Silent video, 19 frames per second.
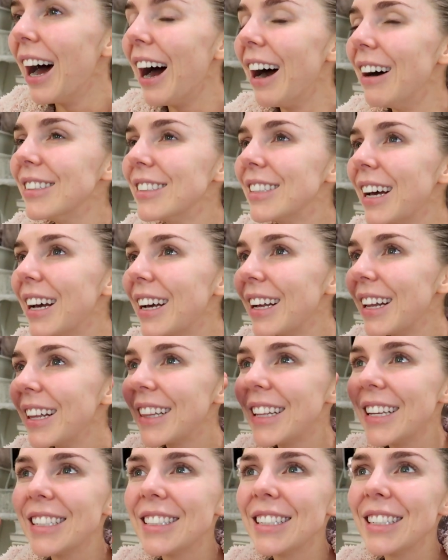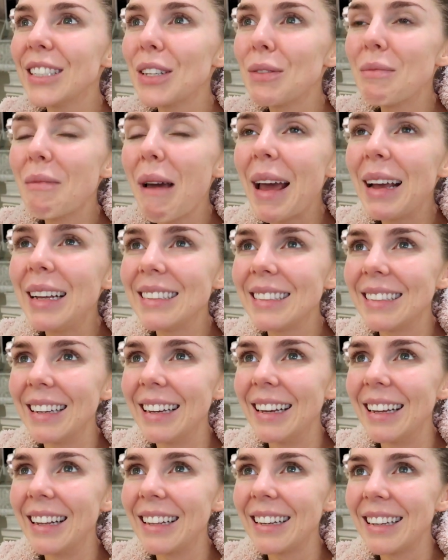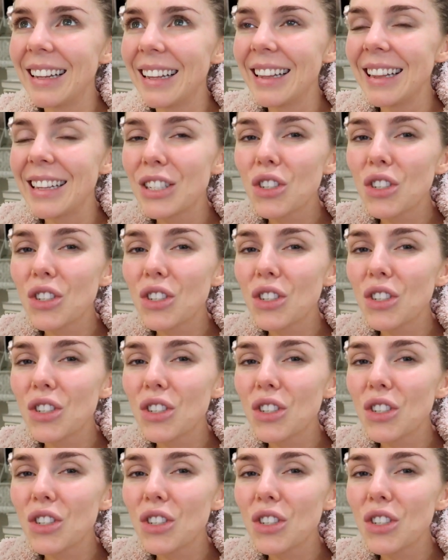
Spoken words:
I was like, this is amazing.